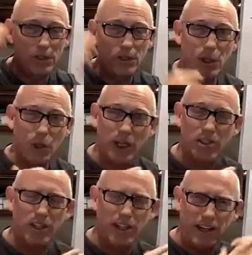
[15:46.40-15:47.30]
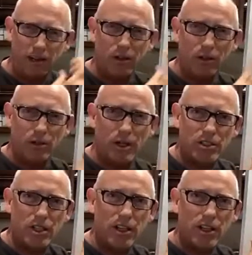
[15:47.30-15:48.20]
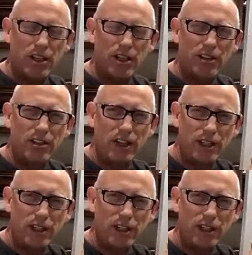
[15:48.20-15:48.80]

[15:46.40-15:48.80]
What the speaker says: So it's the inner thoughts that